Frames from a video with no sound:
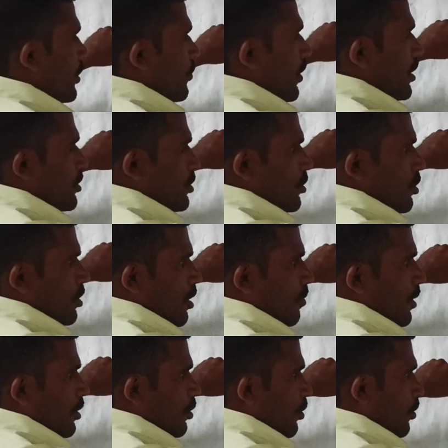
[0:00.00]
interval 0 comma
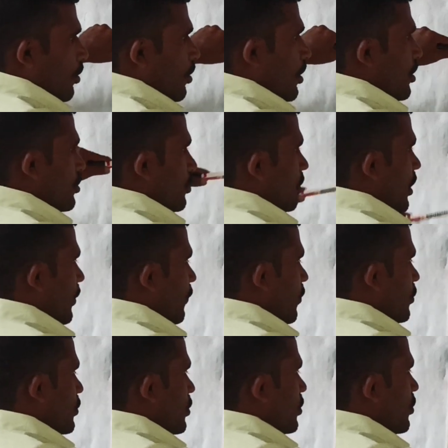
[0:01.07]
2. So therefore
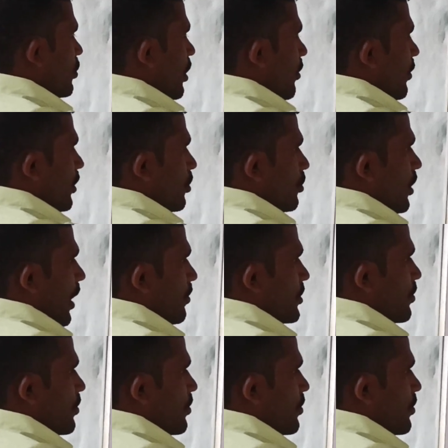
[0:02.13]
0 comma 2 I am